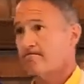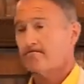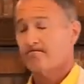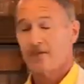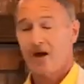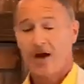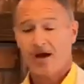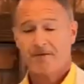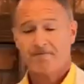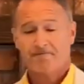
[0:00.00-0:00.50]

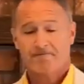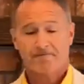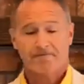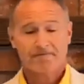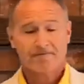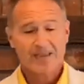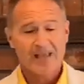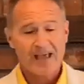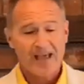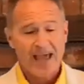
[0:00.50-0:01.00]
Right?
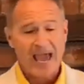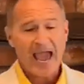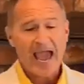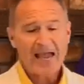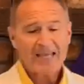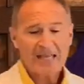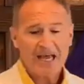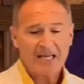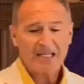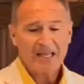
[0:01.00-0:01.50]

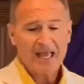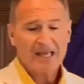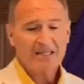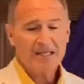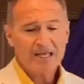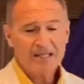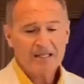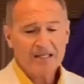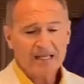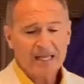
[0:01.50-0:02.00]
And then, and
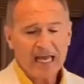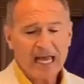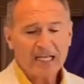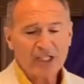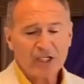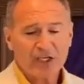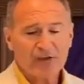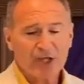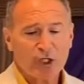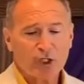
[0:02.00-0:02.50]
then
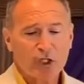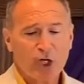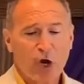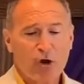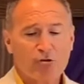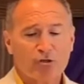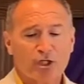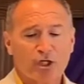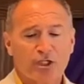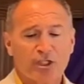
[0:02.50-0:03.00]
each of the
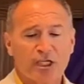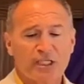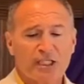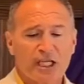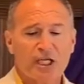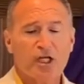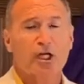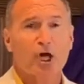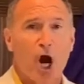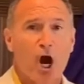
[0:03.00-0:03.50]
churches is
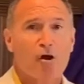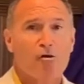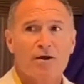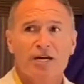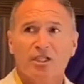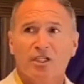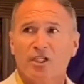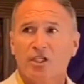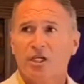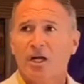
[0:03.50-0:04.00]

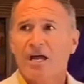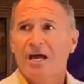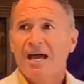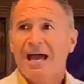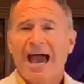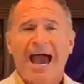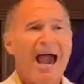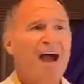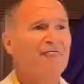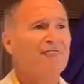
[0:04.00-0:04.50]
encouraged.
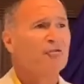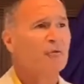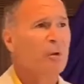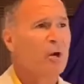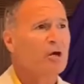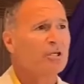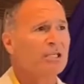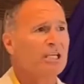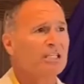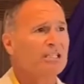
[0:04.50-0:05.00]

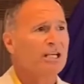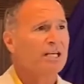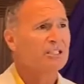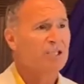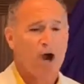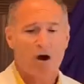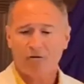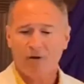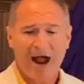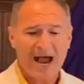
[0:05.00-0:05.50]
Afterwards, he says,
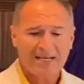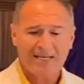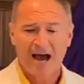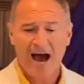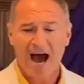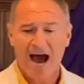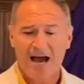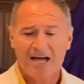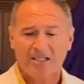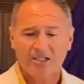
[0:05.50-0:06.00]
all right,
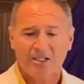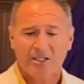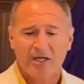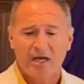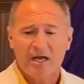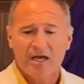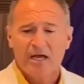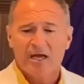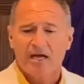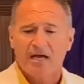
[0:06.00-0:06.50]
guys.
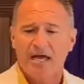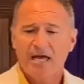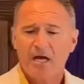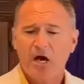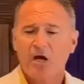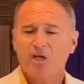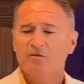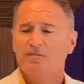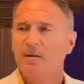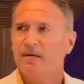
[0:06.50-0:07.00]
He
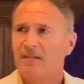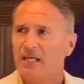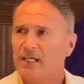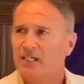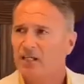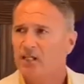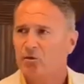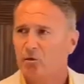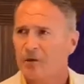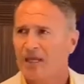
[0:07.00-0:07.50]
goes, but this
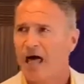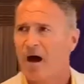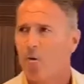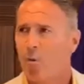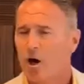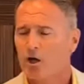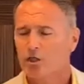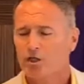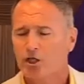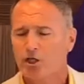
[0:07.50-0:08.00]
is what I
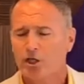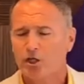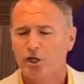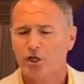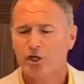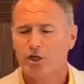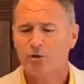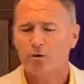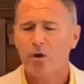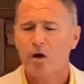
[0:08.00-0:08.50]
want you to
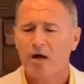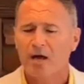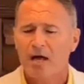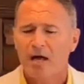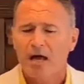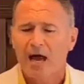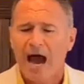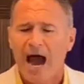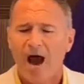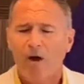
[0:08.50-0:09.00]
do.
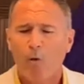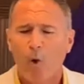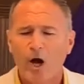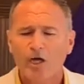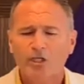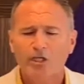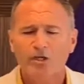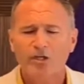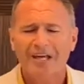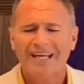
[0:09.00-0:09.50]
I
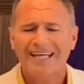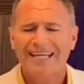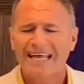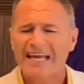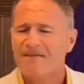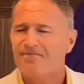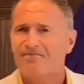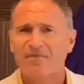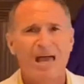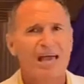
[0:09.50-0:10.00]
want you to
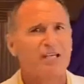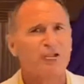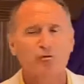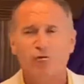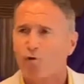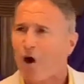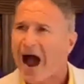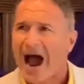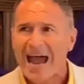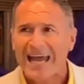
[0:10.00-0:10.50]
get things
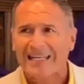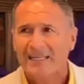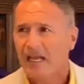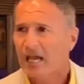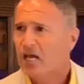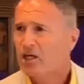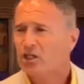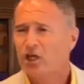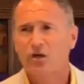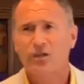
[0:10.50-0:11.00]
right
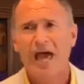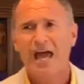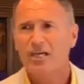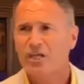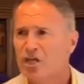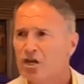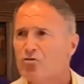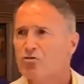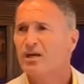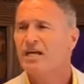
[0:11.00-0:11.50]
so that
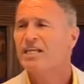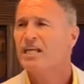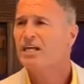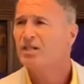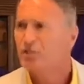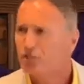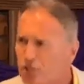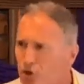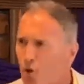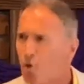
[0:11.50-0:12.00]
you can
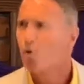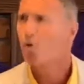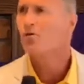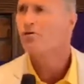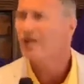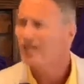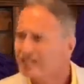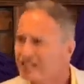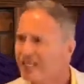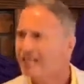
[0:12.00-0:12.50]
endure
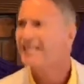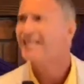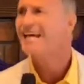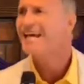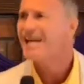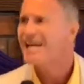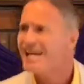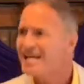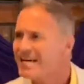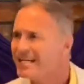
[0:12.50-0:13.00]
unto
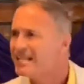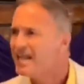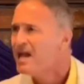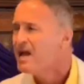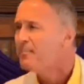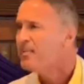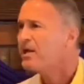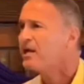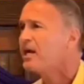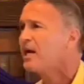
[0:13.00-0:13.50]
the end,
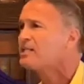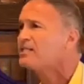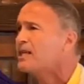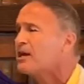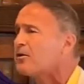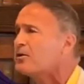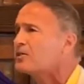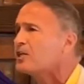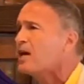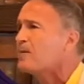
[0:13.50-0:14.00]
because
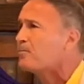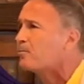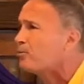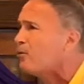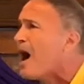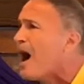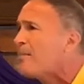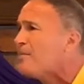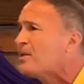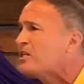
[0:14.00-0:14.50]
there is a
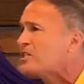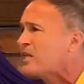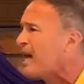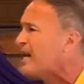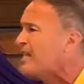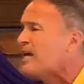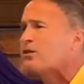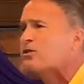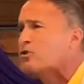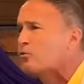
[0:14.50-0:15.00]
promise
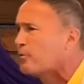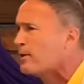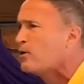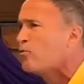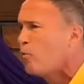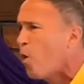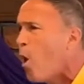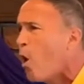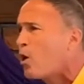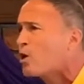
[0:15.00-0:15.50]
and there's a
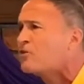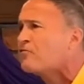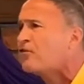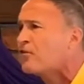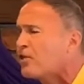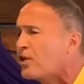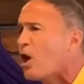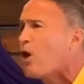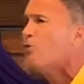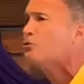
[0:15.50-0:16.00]
reward
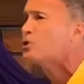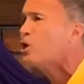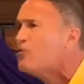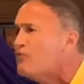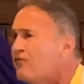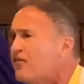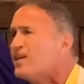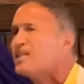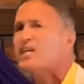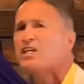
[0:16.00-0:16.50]
for those who
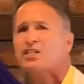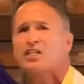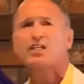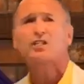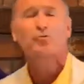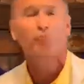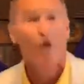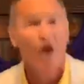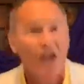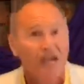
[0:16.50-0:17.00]
finish this
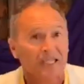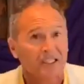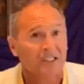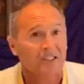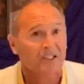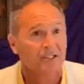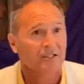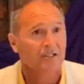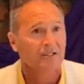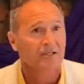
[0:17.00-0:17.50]

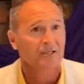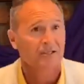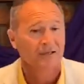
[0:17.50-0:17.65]
race.